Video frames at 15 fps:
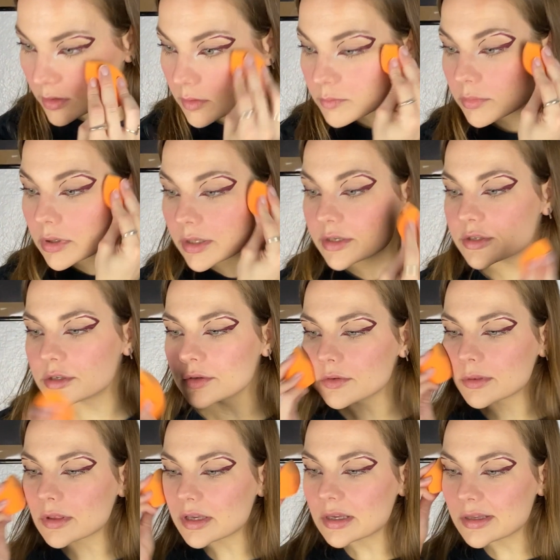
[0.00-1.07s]
But I do
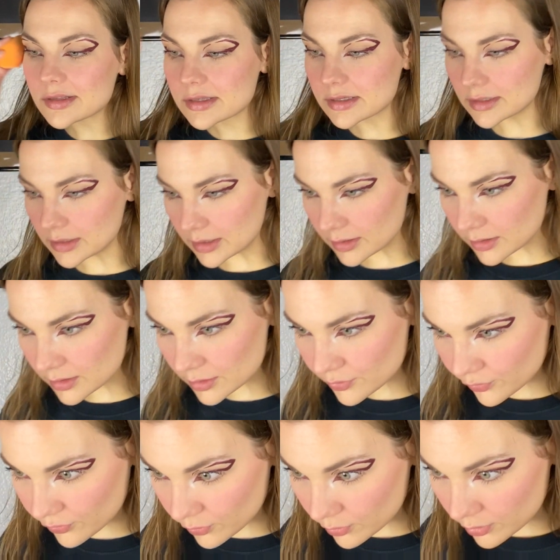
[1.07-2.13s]
think it's needed
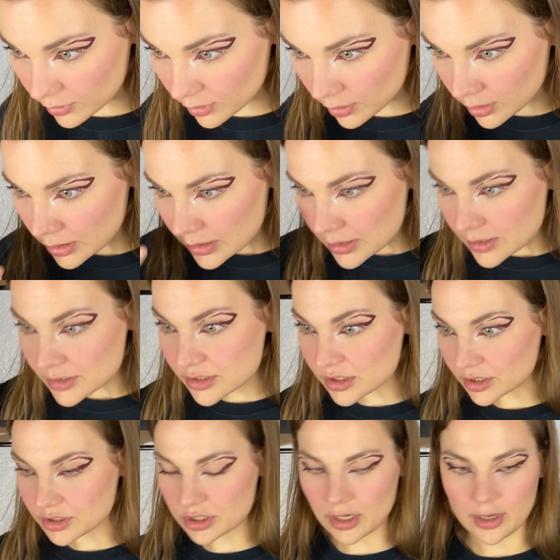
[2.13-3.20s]
for
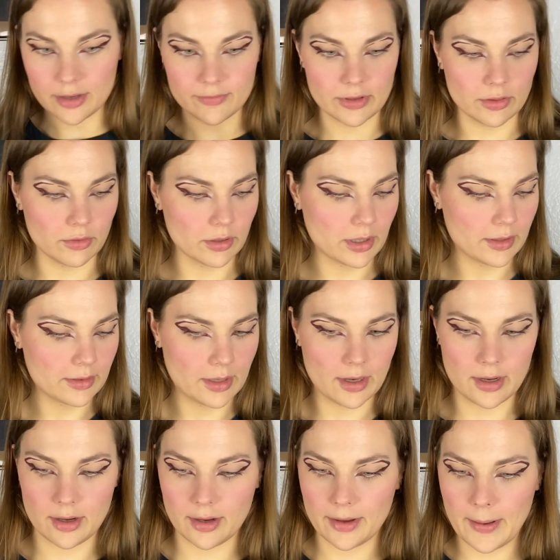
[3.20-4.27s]
such a heavy look on the
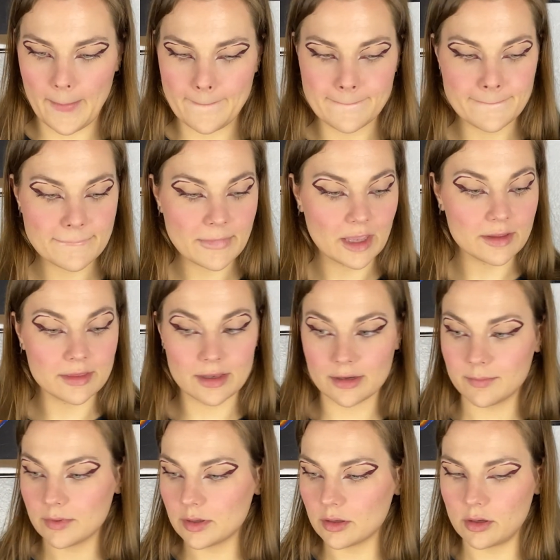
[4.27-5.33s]
eye. Then I'm
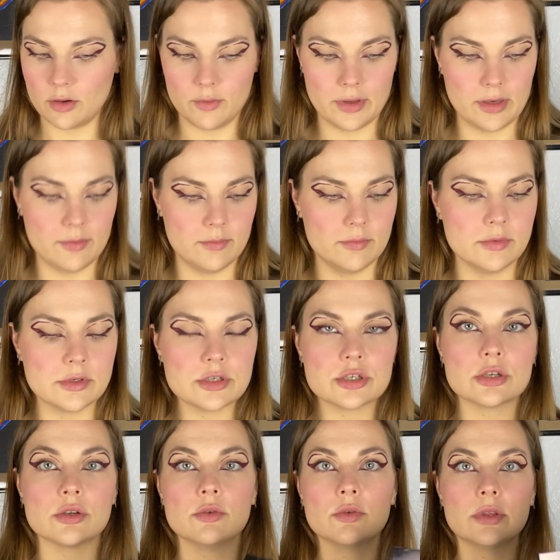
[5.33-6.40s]
going to go
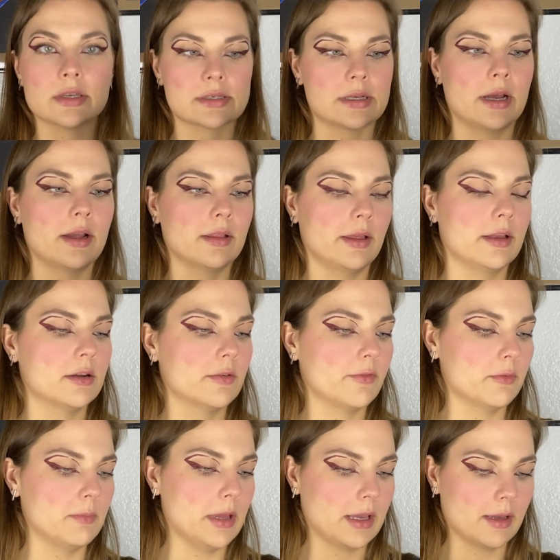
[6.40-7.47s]
into this highlighter
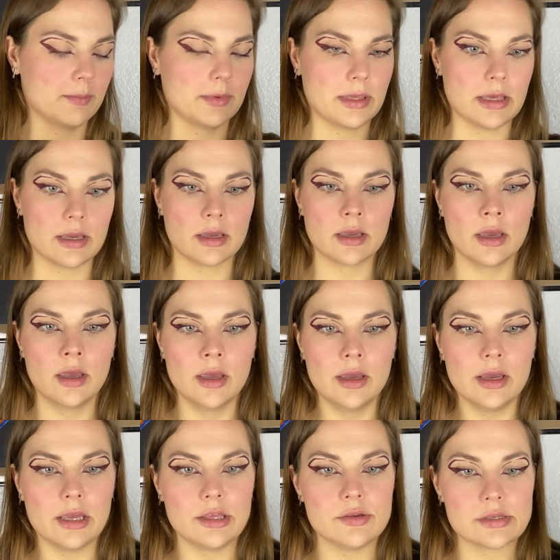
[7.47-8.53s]
from Makeup Geek.
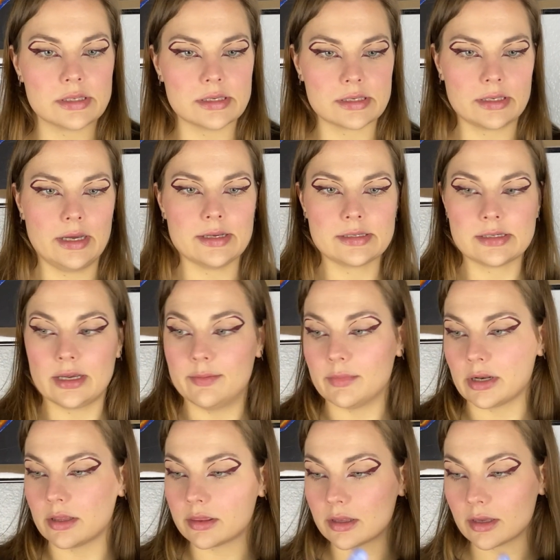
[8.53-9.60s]
I used this last time, but
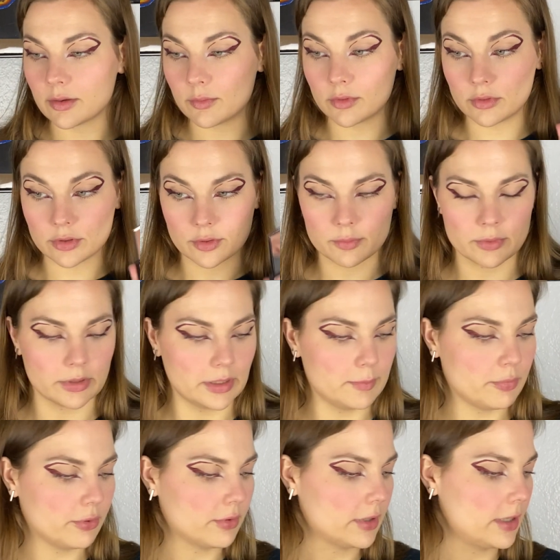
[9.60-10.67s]
I think it will look really
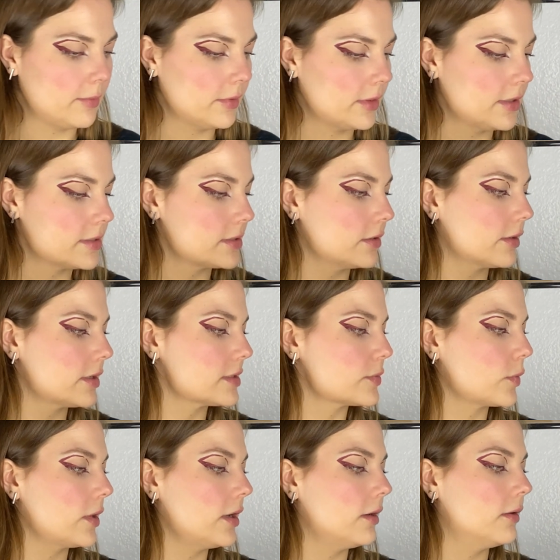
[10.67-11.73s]
pretty with this look as
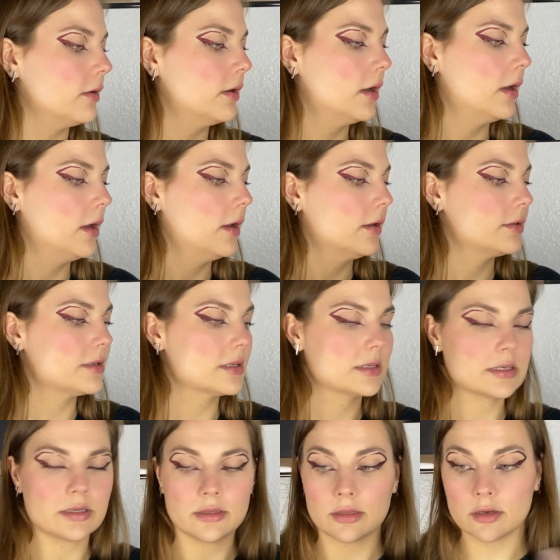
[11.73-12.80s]
well. Just
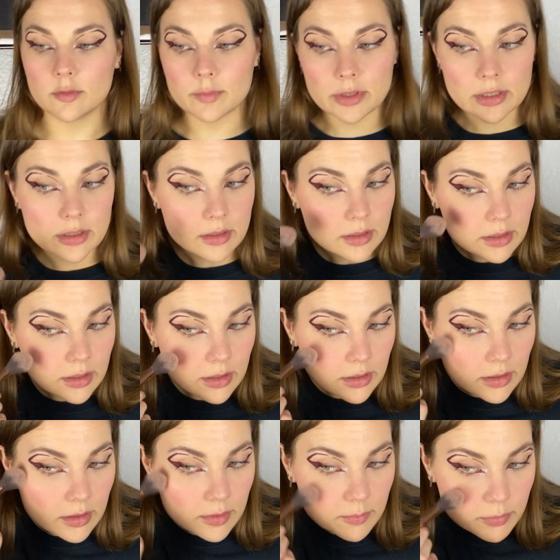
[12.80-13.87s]
a little bit you
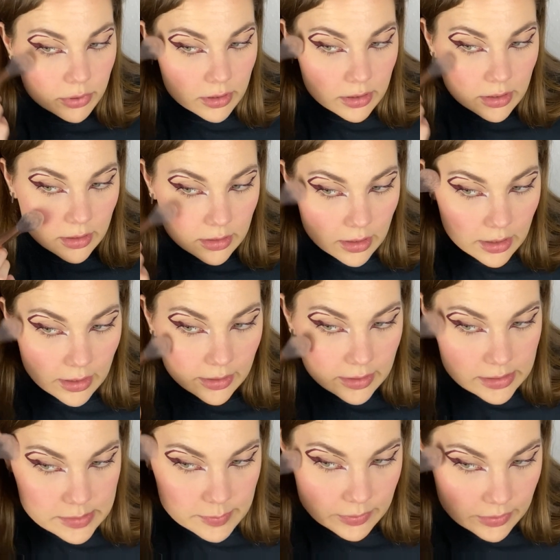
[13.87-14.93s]
need. Put it on the
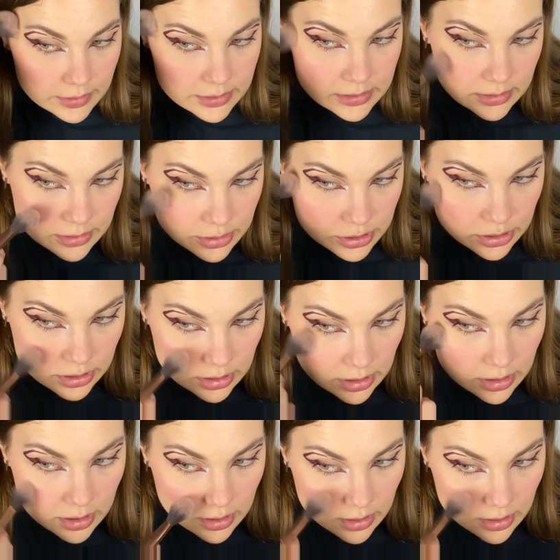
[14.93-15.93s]
highest points of the cheek.